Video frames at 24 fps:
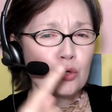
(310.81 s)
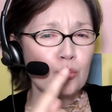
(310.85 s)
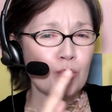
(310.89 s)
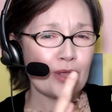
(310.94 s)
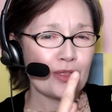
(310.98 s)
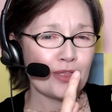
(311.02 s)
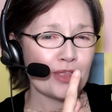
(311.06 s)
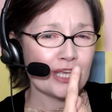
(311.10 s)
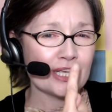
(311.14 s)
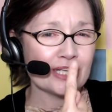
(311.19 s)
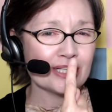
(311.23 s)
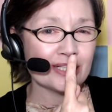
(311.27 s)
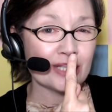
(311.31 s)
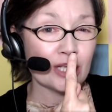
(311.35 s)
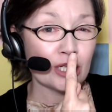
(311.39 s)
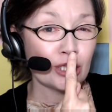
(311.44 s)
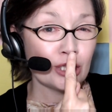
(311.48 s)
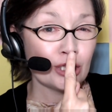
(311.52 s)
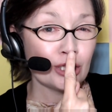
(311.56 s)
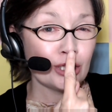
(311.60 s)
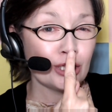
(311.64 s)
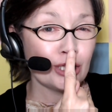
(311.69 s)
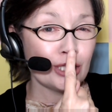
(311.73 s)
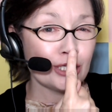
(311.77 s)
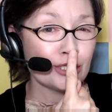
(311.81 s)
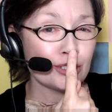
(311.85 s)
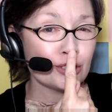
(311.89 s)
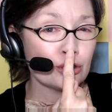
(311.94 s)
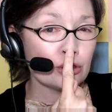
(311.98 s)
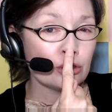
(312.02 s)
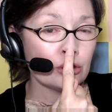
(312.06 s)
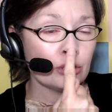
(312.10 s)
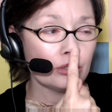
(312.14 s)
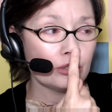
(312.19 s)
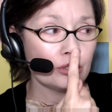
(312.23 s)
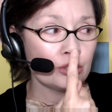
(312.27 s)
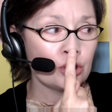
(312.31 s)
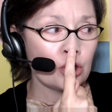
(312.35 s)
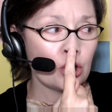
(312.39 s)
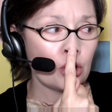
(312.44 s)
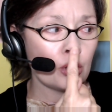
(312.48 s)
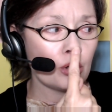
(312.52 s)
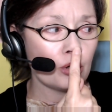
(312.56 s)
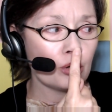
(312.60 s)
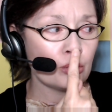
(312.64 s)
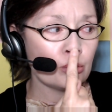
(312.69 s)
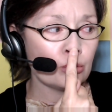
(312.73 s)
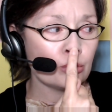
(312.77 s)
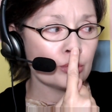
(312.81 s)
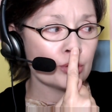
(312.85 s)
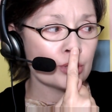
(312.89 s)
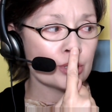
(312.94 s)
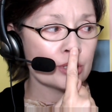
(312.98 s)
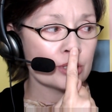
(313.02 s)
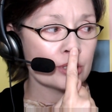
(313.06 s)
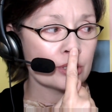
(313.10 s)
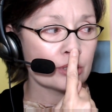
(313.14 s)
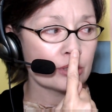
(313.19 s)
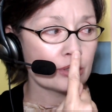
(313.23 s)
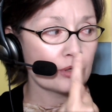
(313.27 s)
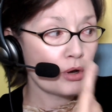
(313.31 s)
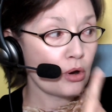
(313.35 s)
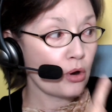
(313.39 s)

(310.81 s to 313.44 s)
with his little nose?